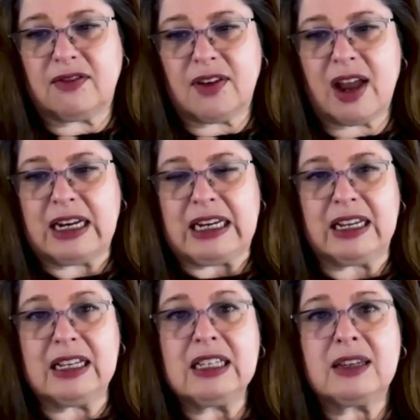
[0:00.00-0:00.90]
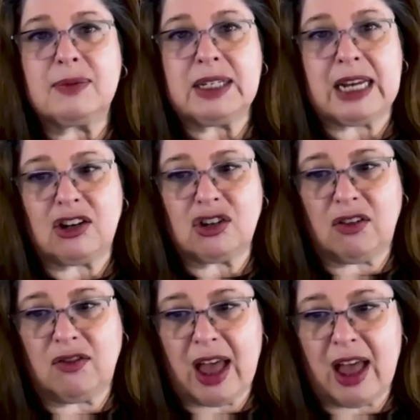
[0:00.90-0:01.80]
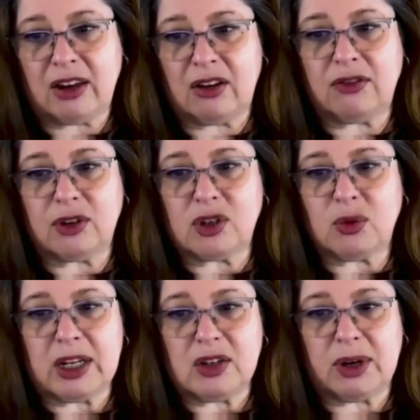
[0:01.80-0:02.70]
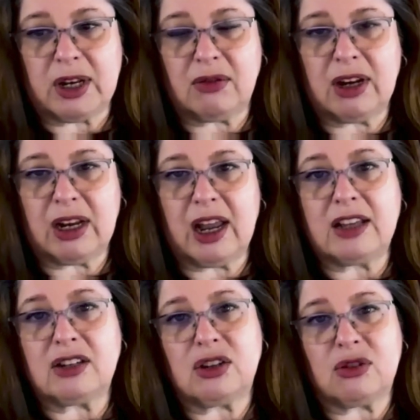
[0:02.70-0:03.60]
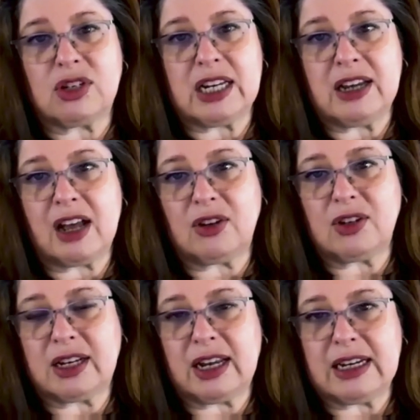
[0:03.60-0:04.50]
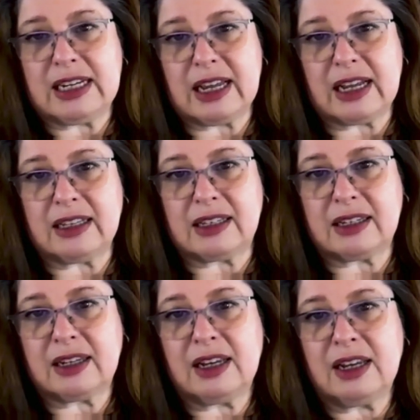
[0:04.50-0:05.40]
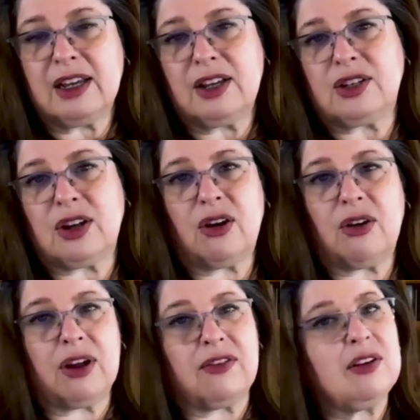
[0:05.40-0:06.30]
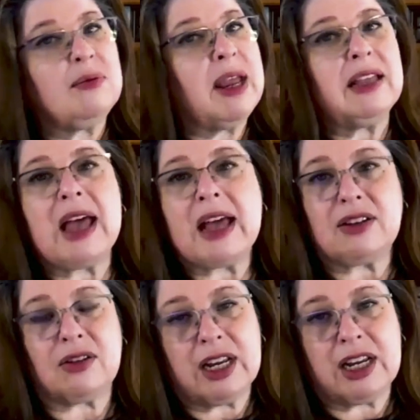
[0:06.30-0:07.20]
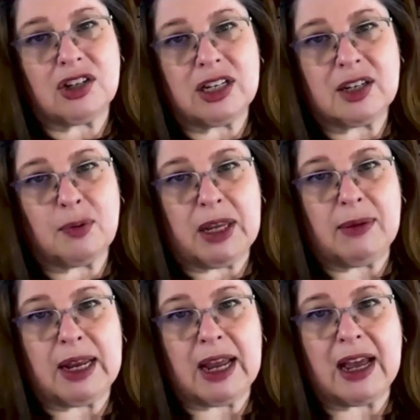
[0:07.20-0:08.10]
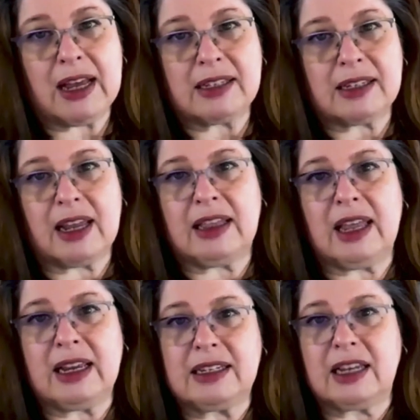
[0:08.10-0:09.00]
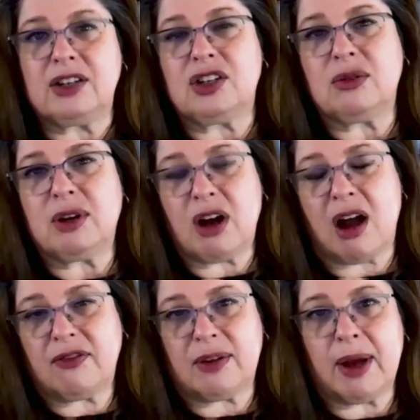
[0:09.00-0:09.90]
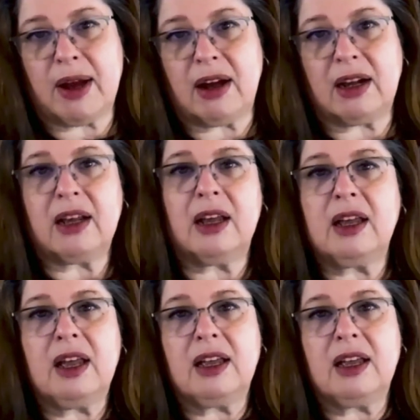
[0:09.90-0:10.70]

defined insubstantial value for 2023 as $13.90. So if you made that donation to PBS and they sent you a coffee mug